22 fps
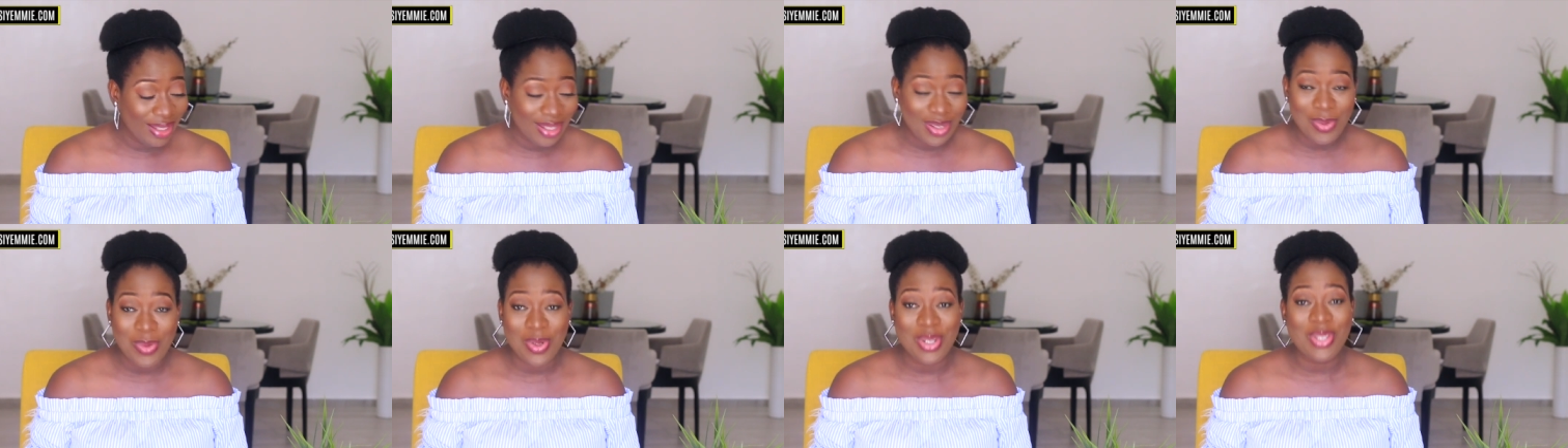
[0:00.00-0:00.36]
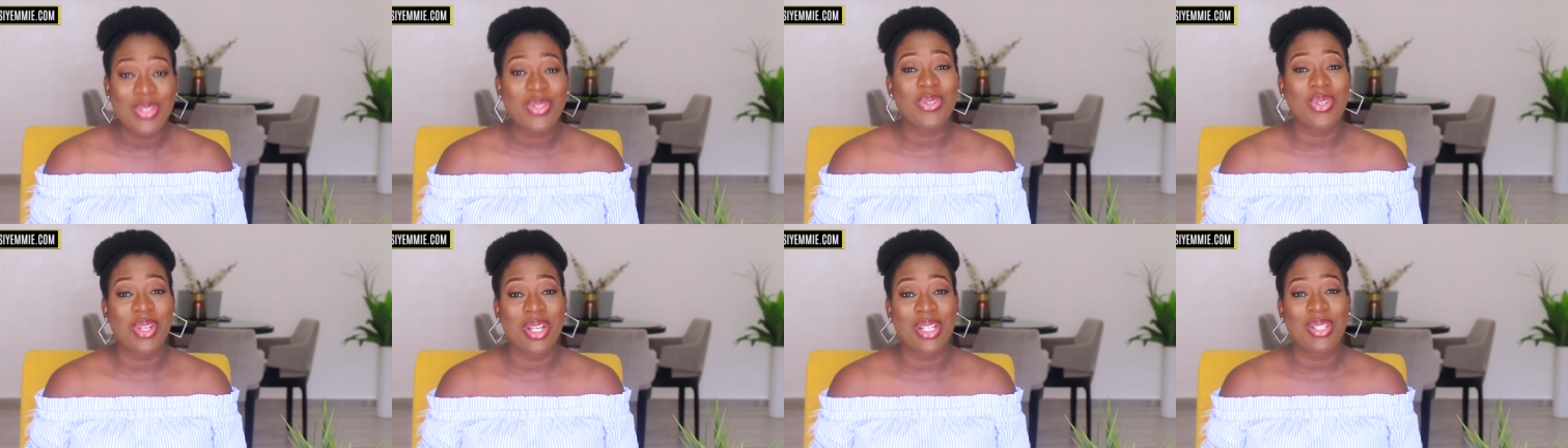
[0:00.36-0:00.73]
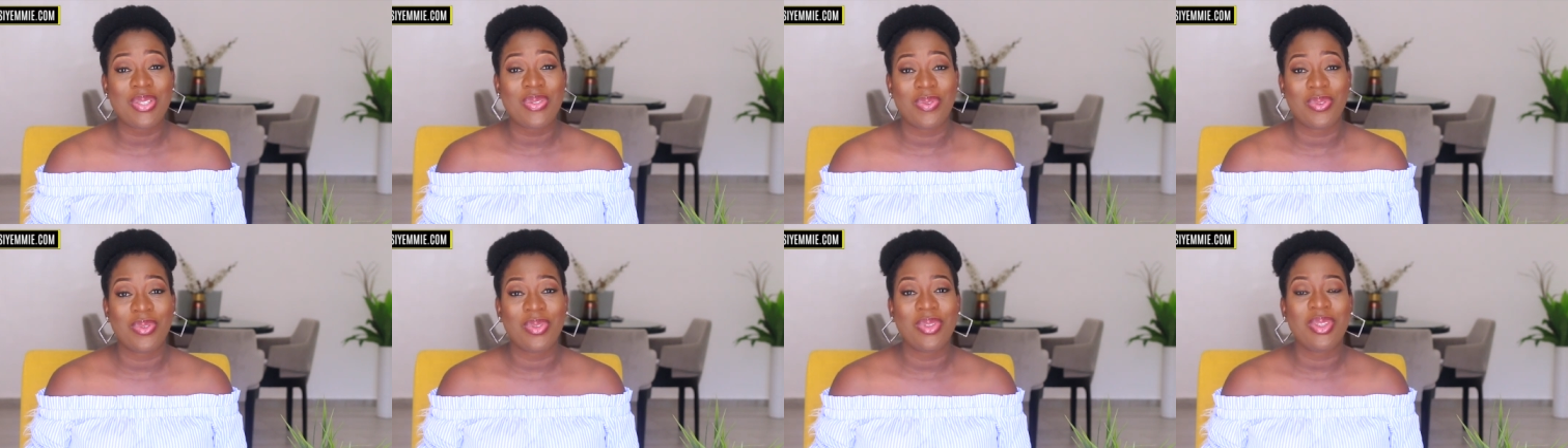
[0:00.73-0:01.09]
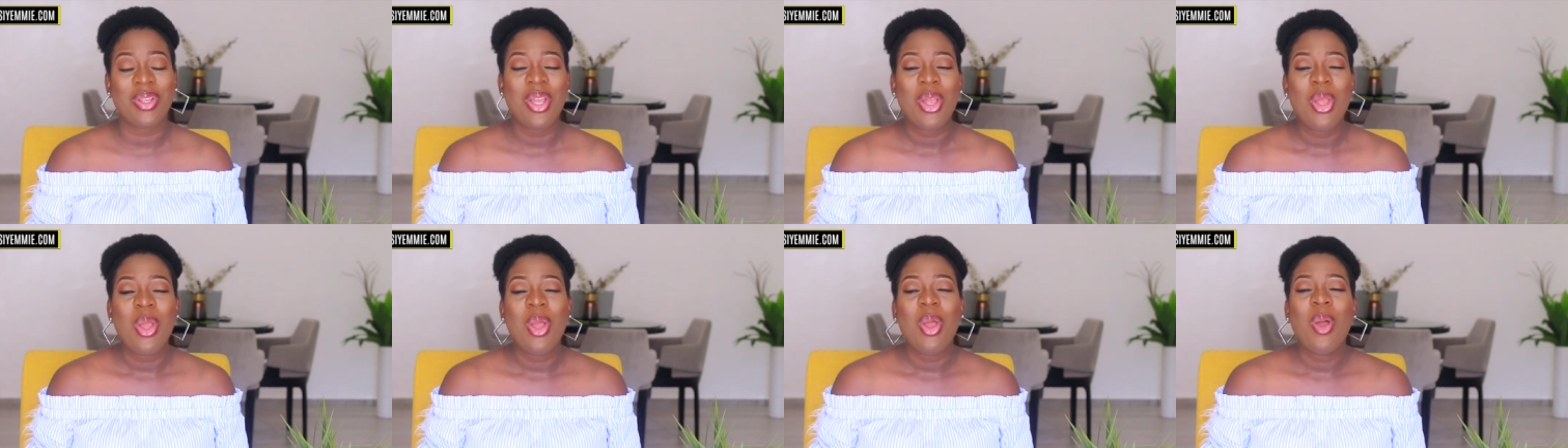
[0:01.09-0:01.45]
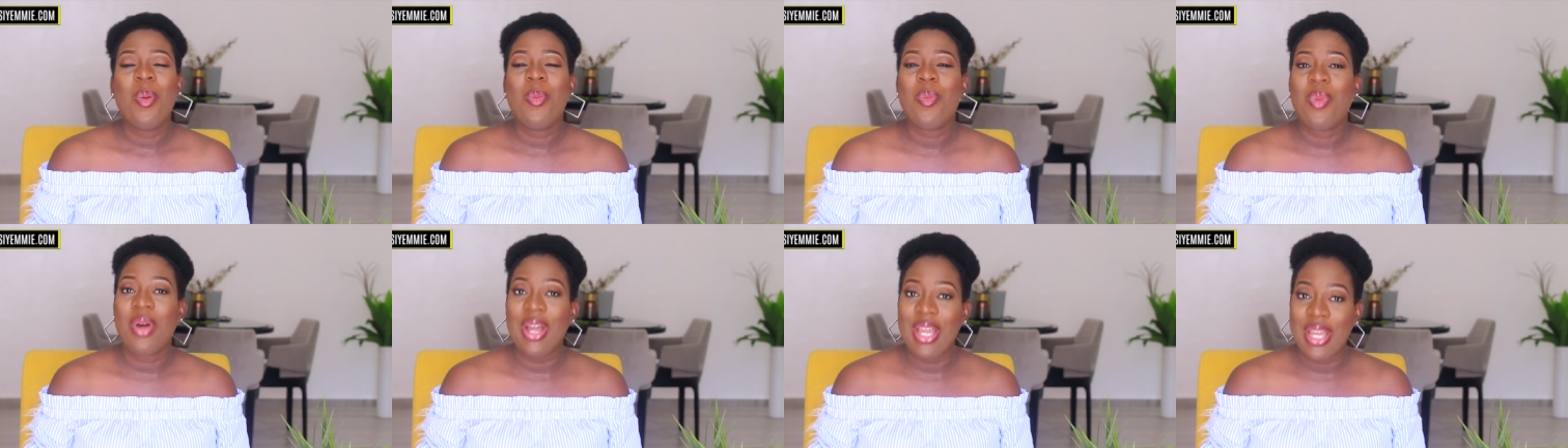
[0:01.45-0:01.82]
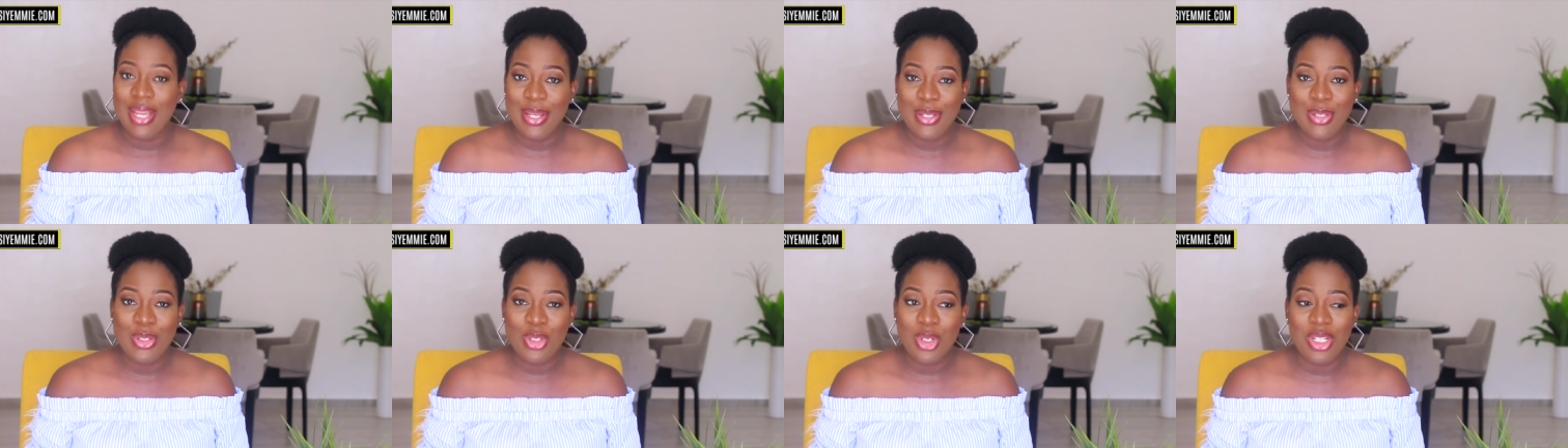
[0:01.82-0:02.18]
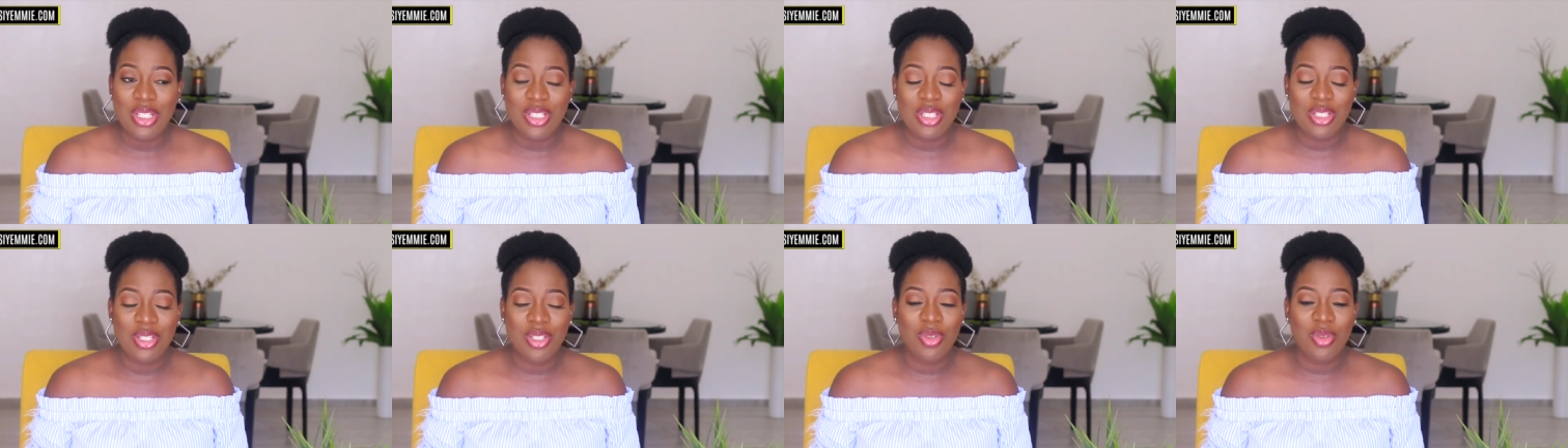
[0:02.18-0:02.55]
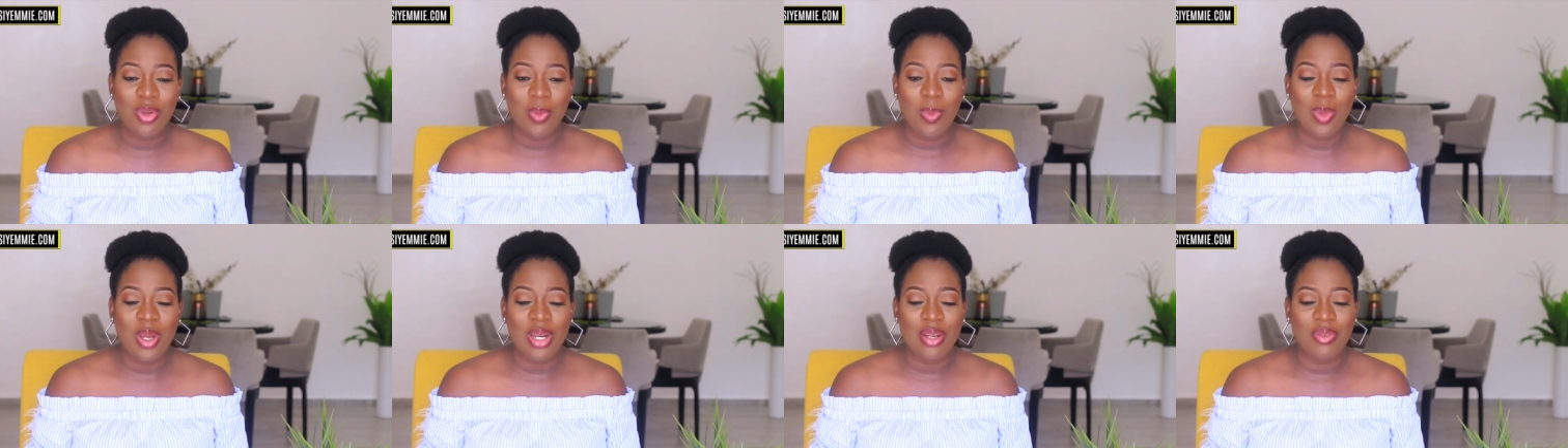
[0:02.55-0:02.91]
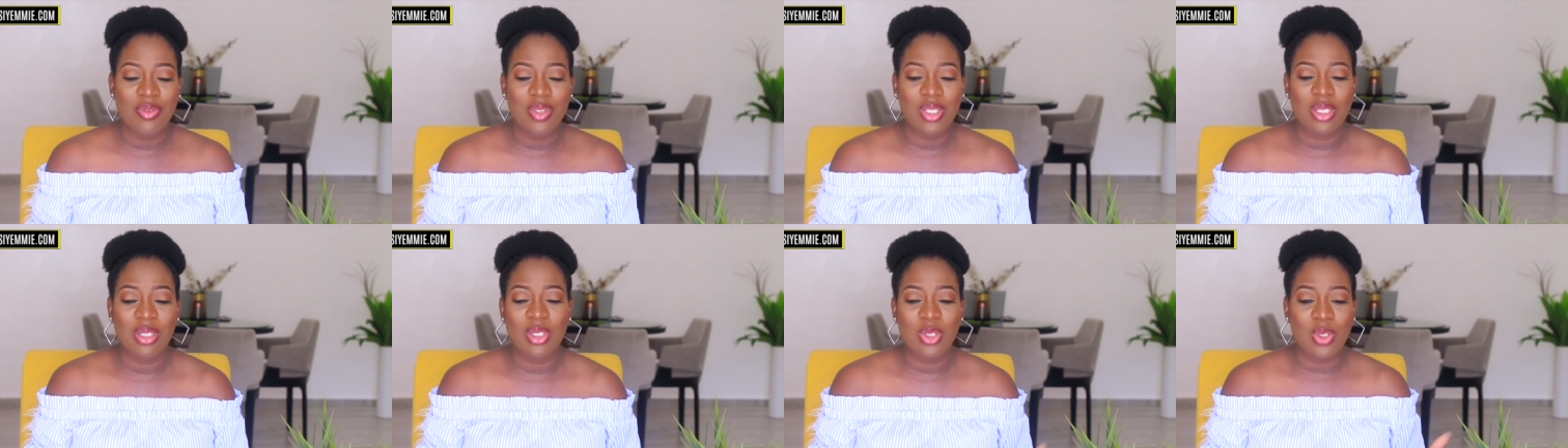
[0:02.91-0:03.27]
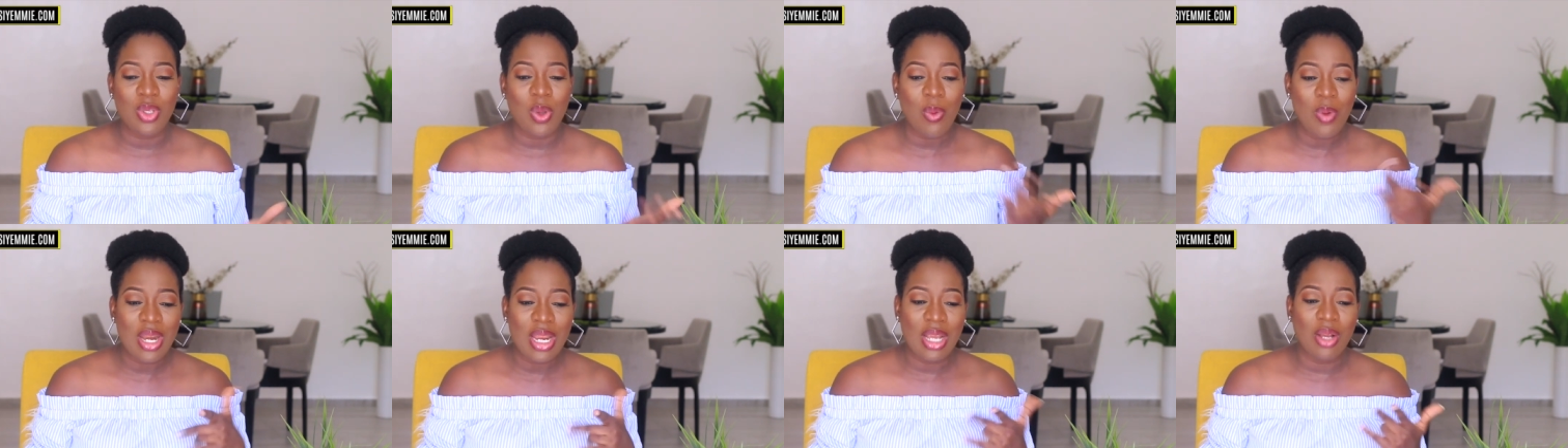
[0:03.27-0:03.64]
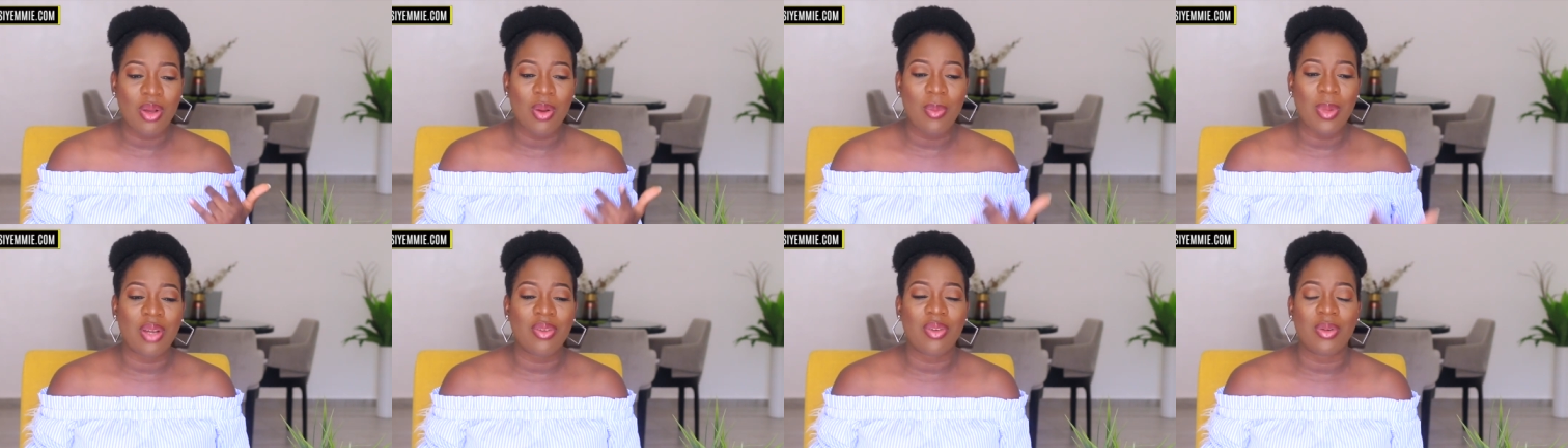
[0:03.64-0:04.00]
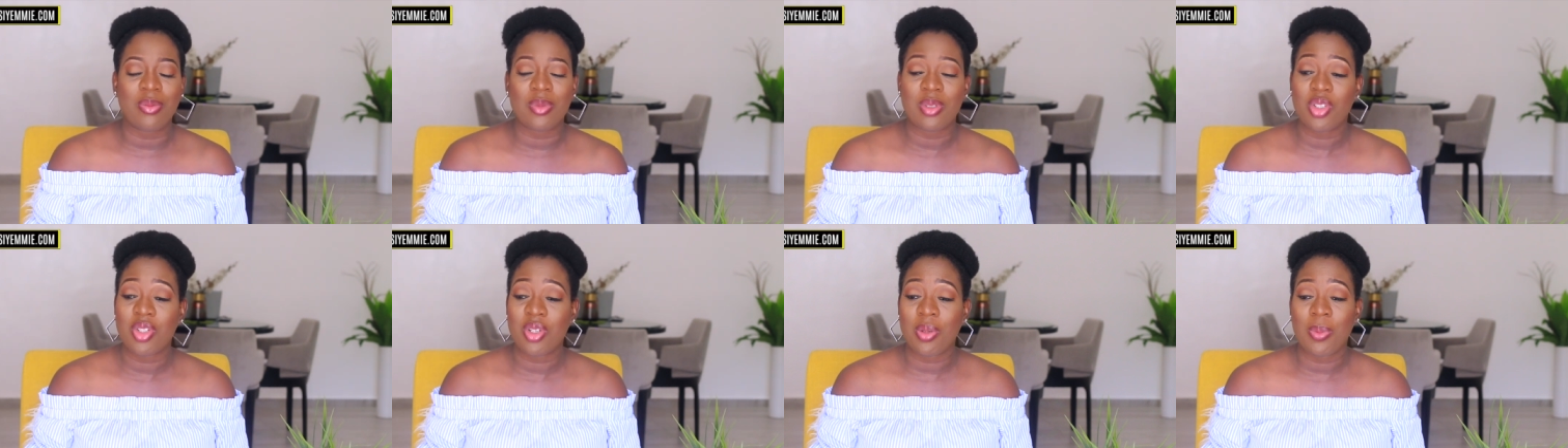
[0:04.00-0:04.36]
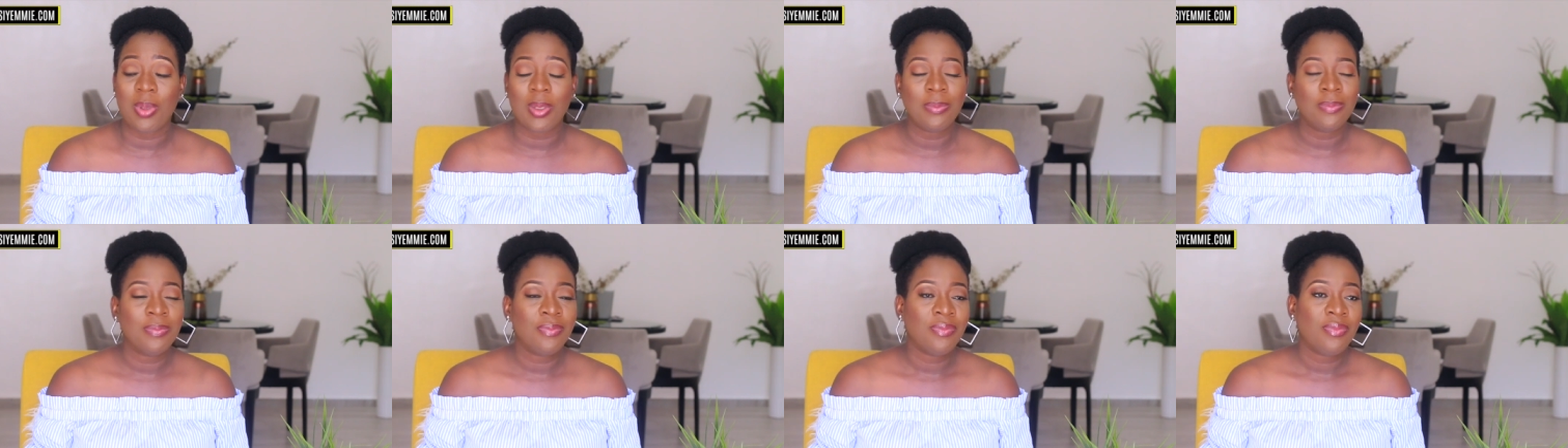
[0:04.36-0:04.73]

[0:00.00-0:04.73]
It was stressful, but I enjoyed the trip and everything. So when I got back from the trip,